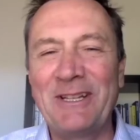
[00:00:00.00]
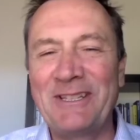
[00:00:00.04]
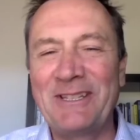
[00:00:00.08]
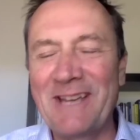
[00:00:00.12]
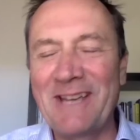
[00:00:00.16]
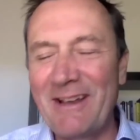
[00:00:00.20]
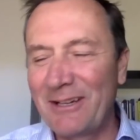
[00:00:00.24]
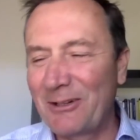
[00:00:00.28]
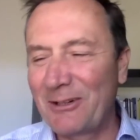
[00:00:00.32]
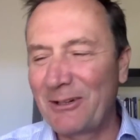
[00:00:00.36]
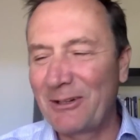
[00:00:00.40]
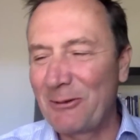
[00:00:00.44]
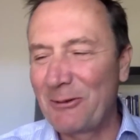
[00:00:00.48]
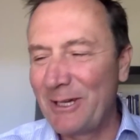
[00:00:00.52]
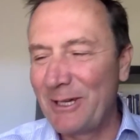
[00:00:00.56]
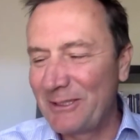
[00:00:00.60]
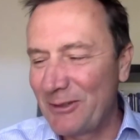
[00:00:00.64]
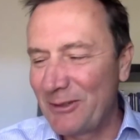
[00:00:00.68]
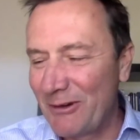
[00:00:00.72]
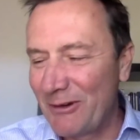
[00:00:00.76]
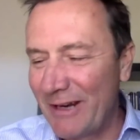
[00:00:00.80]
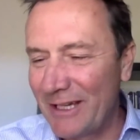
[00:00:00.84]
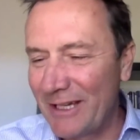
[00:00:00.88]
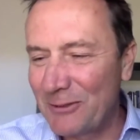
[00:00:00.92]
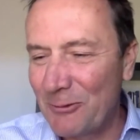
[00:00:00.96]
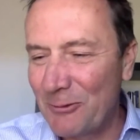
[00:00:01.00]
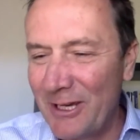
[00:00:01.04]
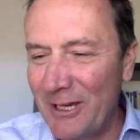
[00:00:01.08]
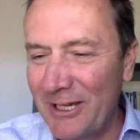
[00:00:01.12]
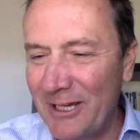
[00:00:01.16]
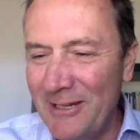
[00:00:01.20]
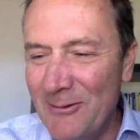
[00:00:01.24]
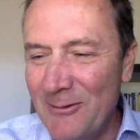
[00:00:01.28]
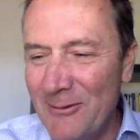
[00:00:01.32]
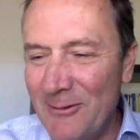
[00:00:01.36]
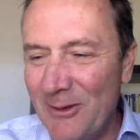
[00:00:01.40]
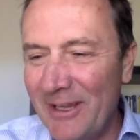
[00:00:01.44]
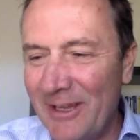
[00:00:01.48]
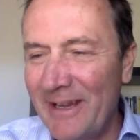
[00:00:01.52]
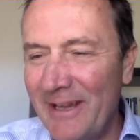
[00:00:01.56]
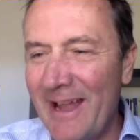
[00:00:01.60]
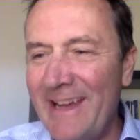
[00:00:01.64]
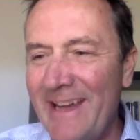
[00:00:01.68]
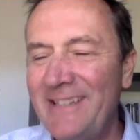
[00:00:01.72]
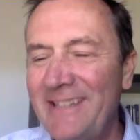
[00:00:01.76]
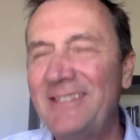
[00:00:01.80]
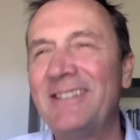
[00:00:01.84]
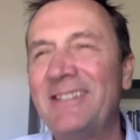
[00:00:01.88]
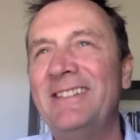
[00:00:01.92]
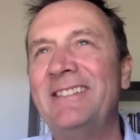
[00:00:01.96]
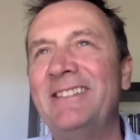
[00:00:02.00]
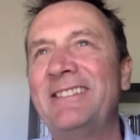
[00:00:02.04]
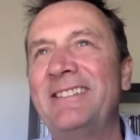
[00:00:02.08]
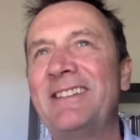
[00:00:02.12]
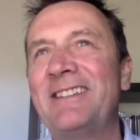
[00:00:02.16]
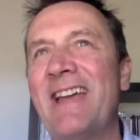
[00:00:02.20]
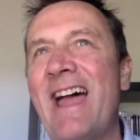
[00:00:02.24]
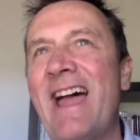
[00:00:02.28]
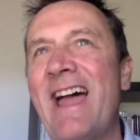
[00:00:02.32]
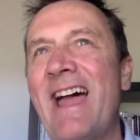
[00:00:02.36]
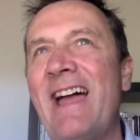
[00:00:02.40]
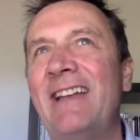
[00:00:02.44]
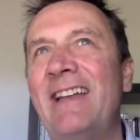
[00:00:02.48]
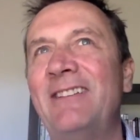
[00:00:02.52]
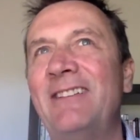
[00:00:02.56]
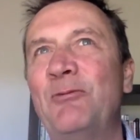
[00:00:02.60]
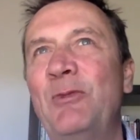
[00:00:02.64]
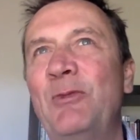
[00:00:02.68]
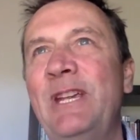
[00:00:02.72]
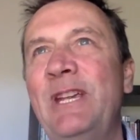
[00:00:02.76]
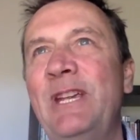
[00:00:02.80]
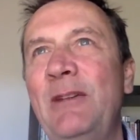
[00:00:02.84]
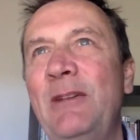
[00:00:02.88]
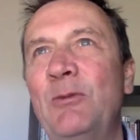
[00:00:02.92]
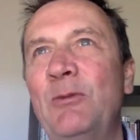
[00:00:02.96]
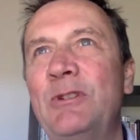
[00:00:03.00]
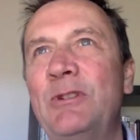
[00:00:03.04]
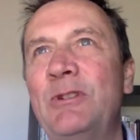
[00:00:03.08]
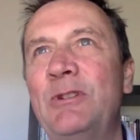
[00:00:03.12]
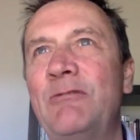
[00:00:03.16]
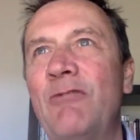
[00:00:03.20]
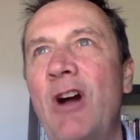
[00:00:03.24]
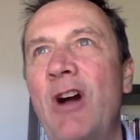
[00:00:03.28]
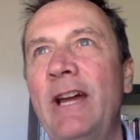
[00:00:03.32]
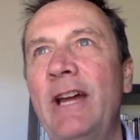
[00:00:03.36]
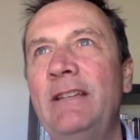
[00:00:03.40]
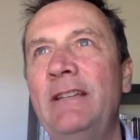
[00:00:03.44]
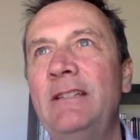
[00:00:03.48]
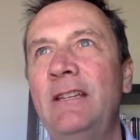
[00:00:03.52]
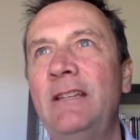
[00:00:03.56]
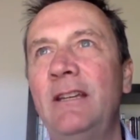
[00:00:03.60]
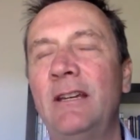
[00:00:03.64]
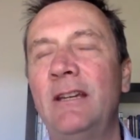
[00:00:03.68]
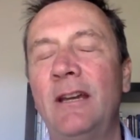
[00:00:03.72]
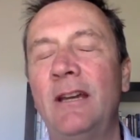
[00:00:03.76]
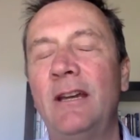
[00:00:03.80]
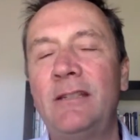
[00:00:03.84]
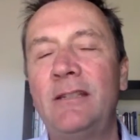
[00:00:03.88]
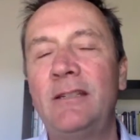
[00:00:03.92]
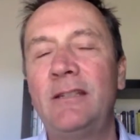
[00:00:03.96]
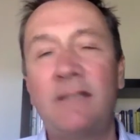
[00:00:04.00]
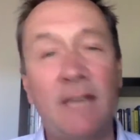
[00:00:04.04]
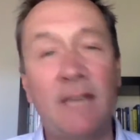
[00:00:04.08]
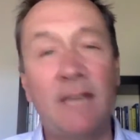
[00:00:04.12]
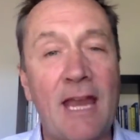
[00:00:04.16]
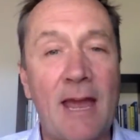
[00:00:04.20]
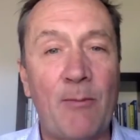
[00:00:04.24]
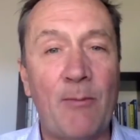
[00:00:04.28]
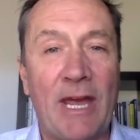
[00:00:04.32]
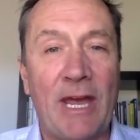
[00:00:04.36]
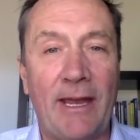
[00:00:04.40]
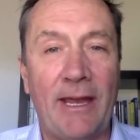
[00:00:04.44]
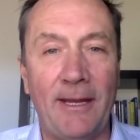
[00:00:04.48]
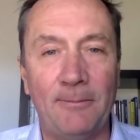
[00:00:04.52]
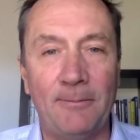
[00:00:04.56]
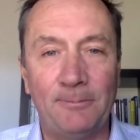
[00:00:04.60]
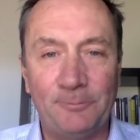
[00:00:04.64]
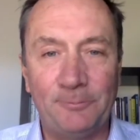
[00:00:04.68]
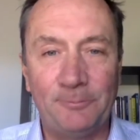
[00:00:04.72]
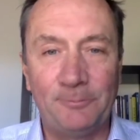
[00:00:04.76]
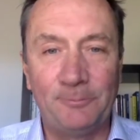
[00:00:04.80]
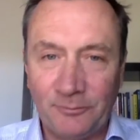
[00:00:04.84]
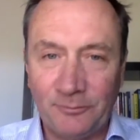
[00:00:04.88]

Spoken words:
to tell you a quick story. I was working with an agent and he was writing a CMA.